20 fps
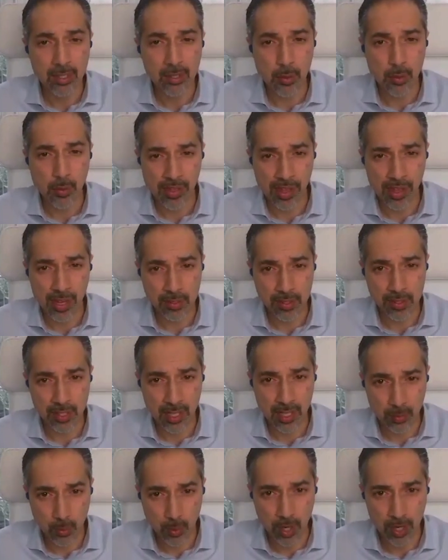
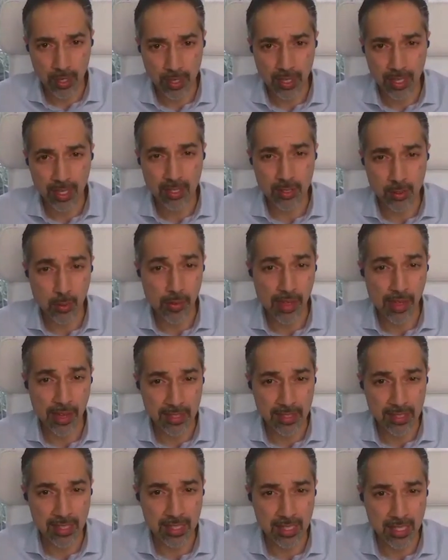2001 and
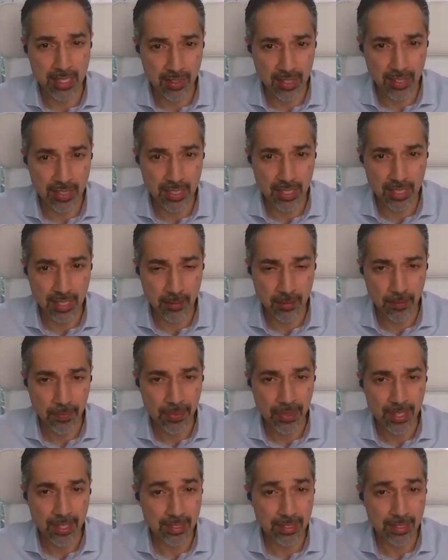2017.